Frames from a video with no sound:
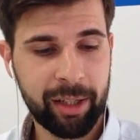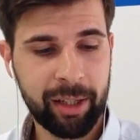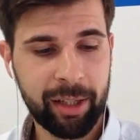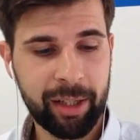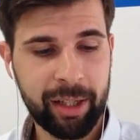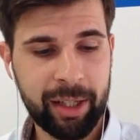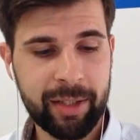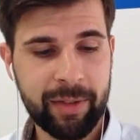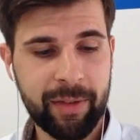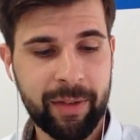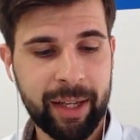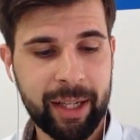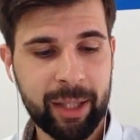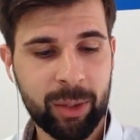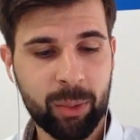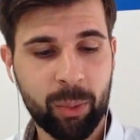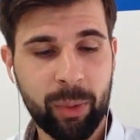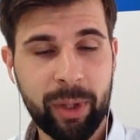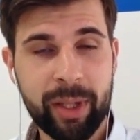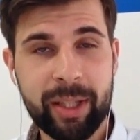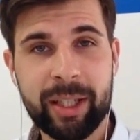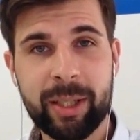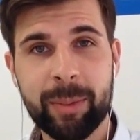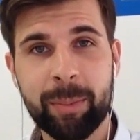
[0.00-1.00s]
is that
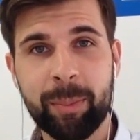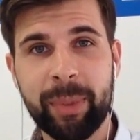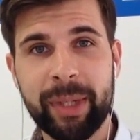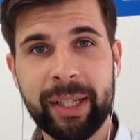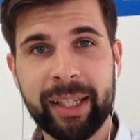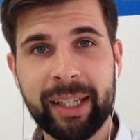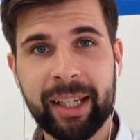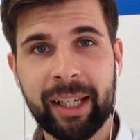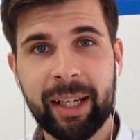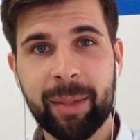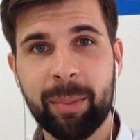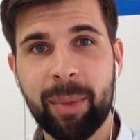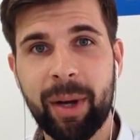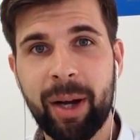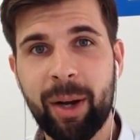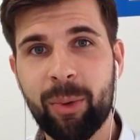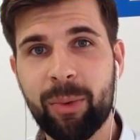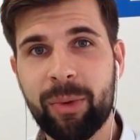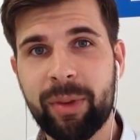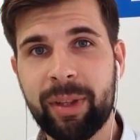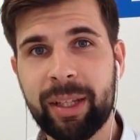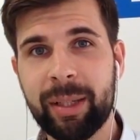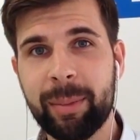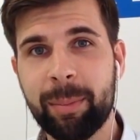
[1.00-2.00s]
when speaking
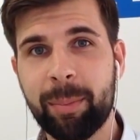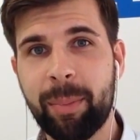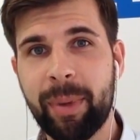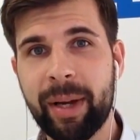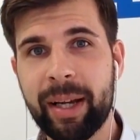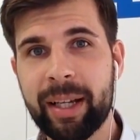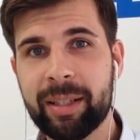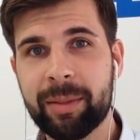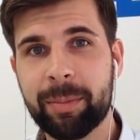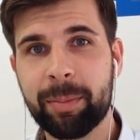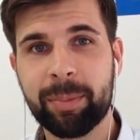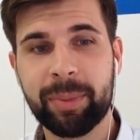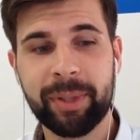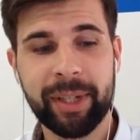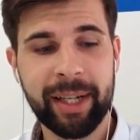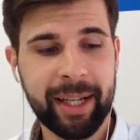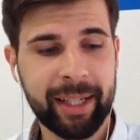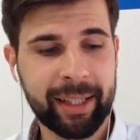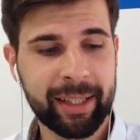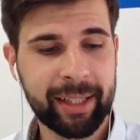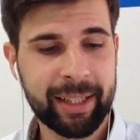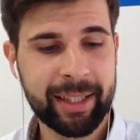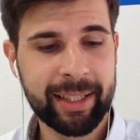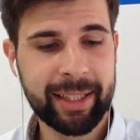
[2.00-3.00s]
about the best
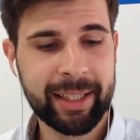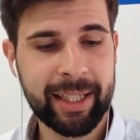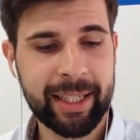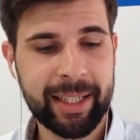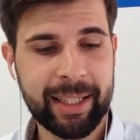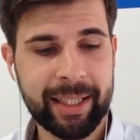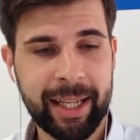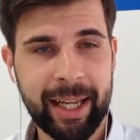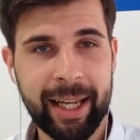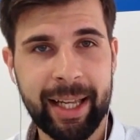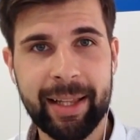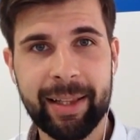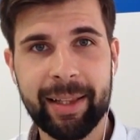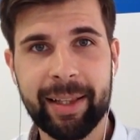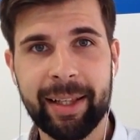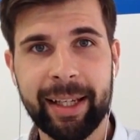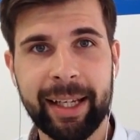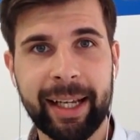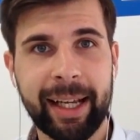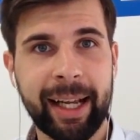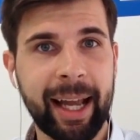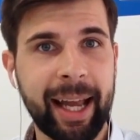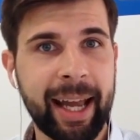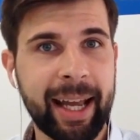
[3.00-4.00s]
practices and
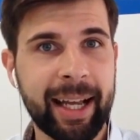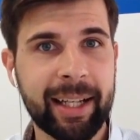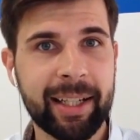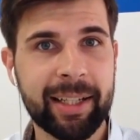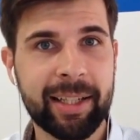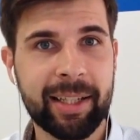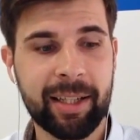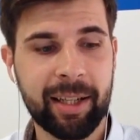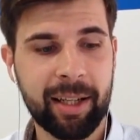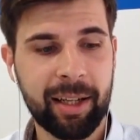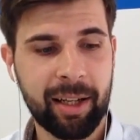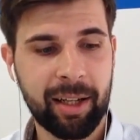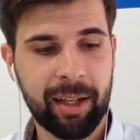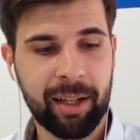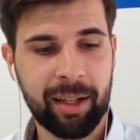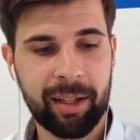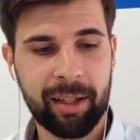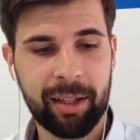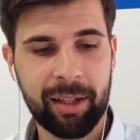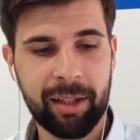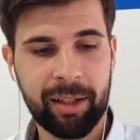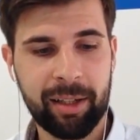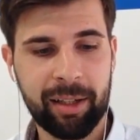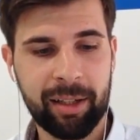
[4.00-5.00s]
the hacks
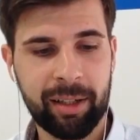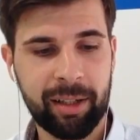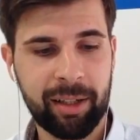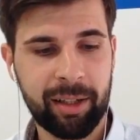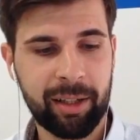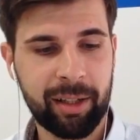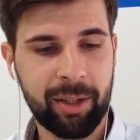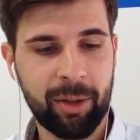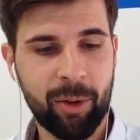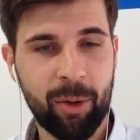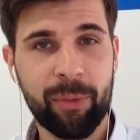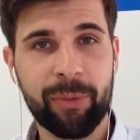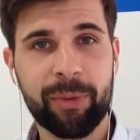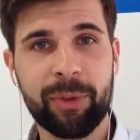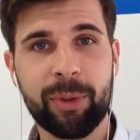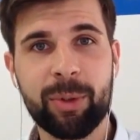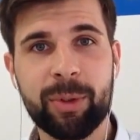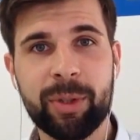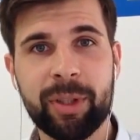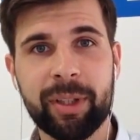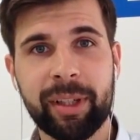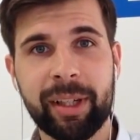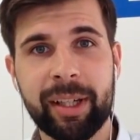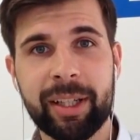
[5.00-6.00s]
of
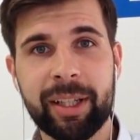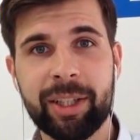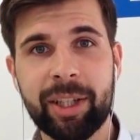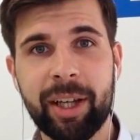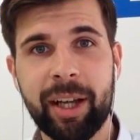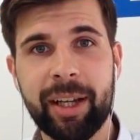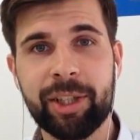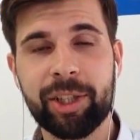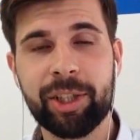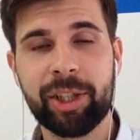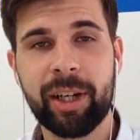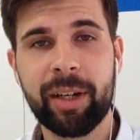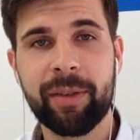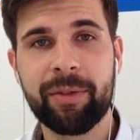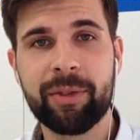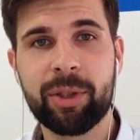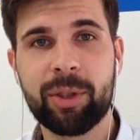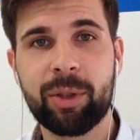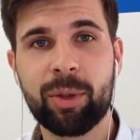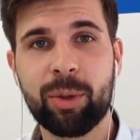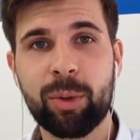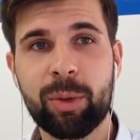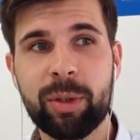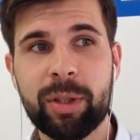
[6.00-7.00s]
using
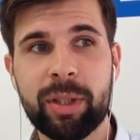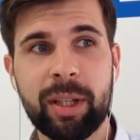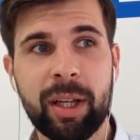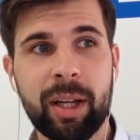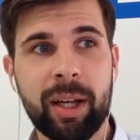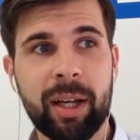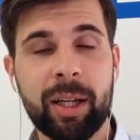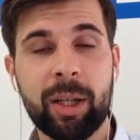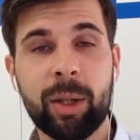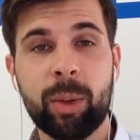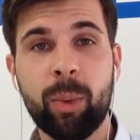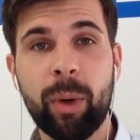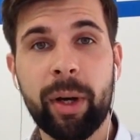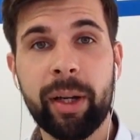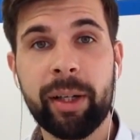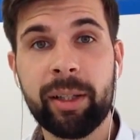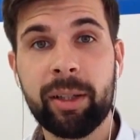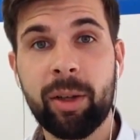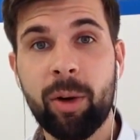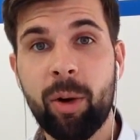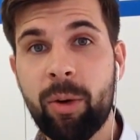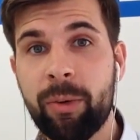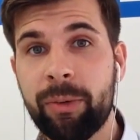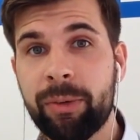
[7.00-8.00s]
Ahrefs tools,
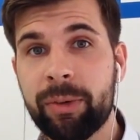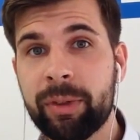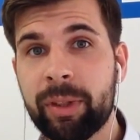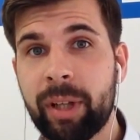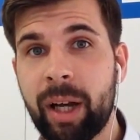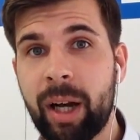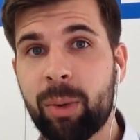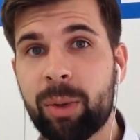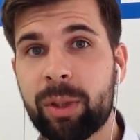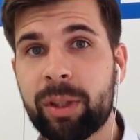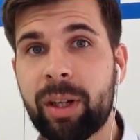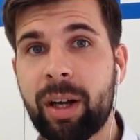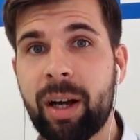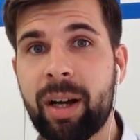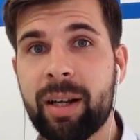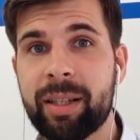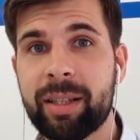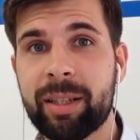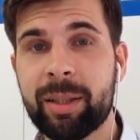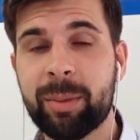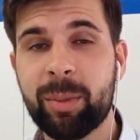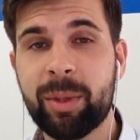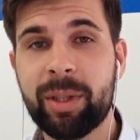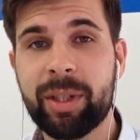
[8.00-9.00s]
quite often our
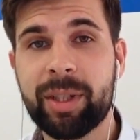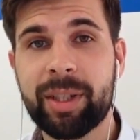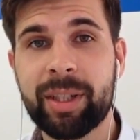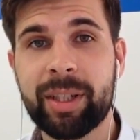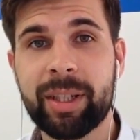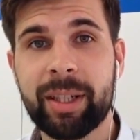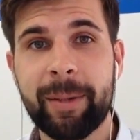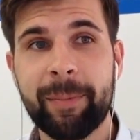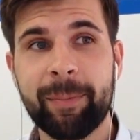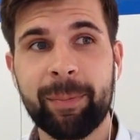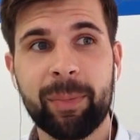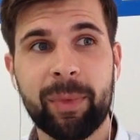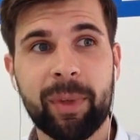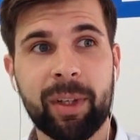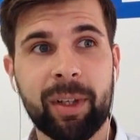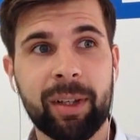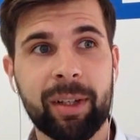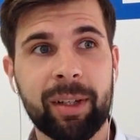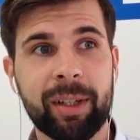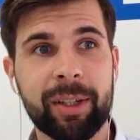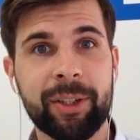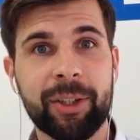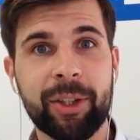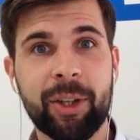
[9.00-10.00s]
customers
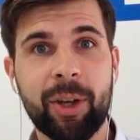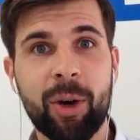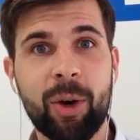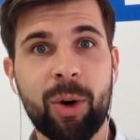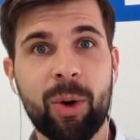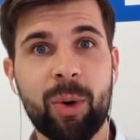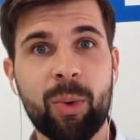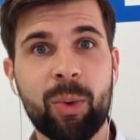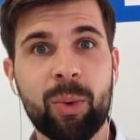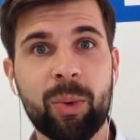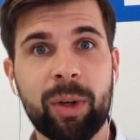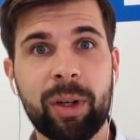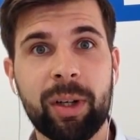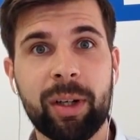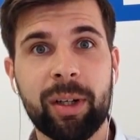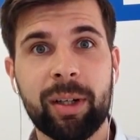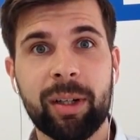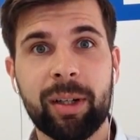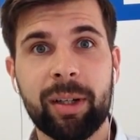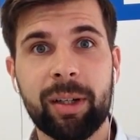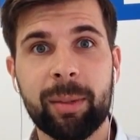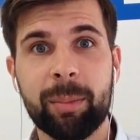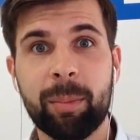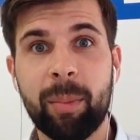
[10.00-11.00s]
know
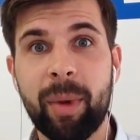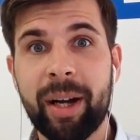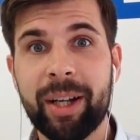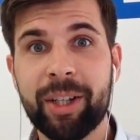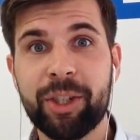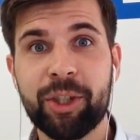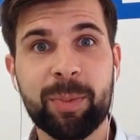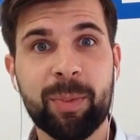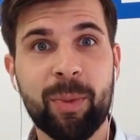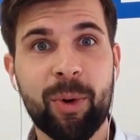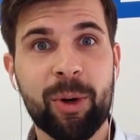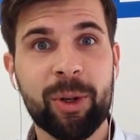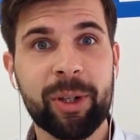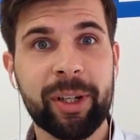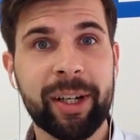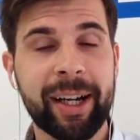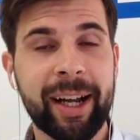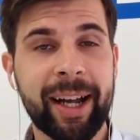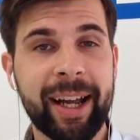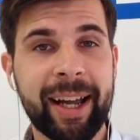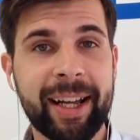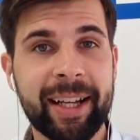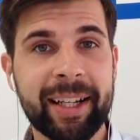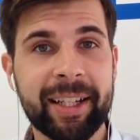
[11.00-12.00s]
much more
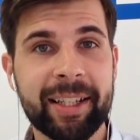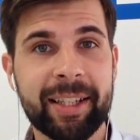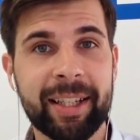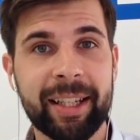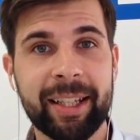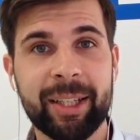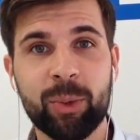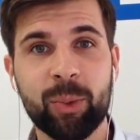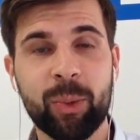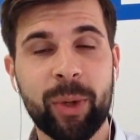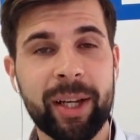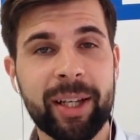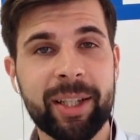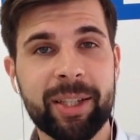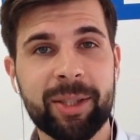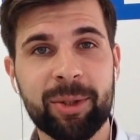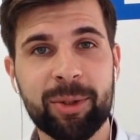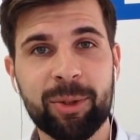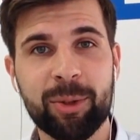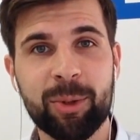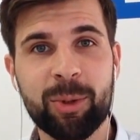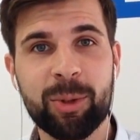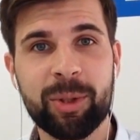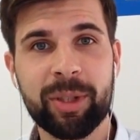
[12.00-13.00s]
hacks and ways
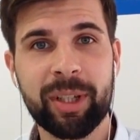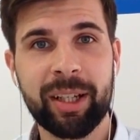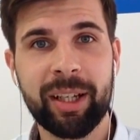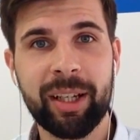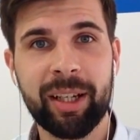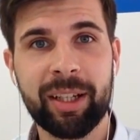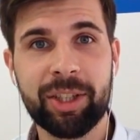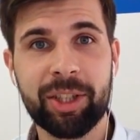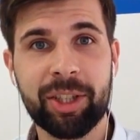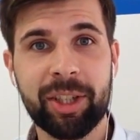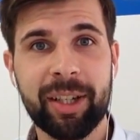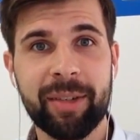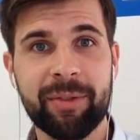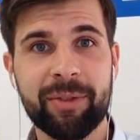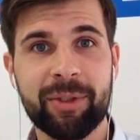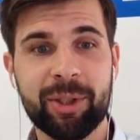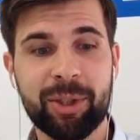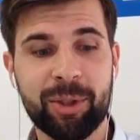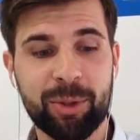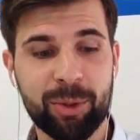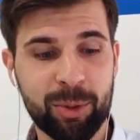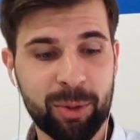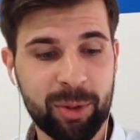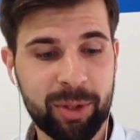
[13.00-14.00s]
to use
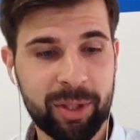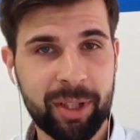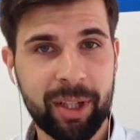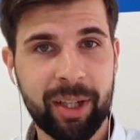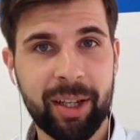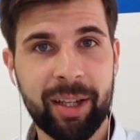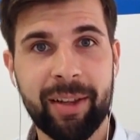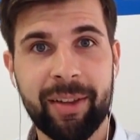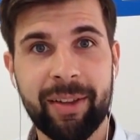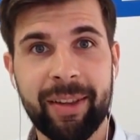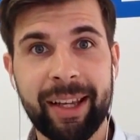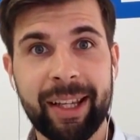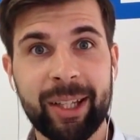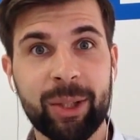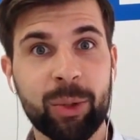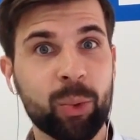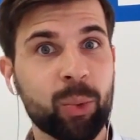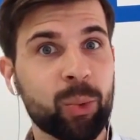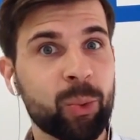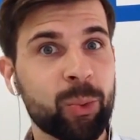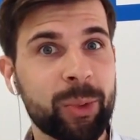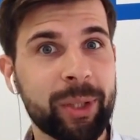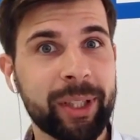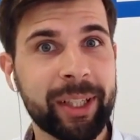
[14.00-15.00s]
Ahrefs tools than
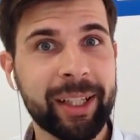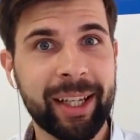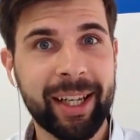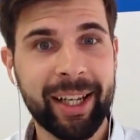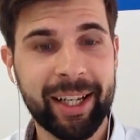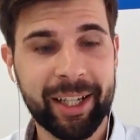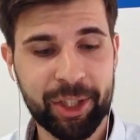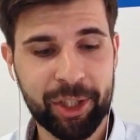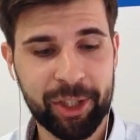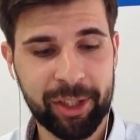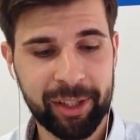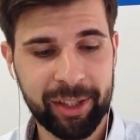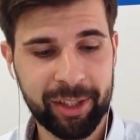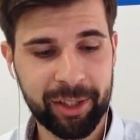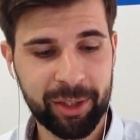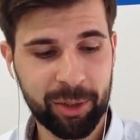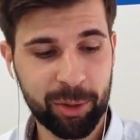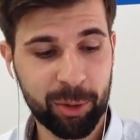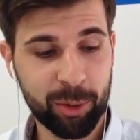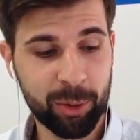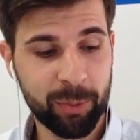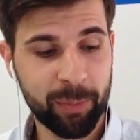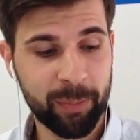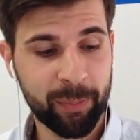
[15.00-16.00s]
we actually
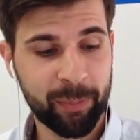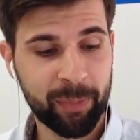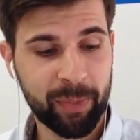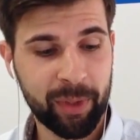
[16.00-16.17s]
do.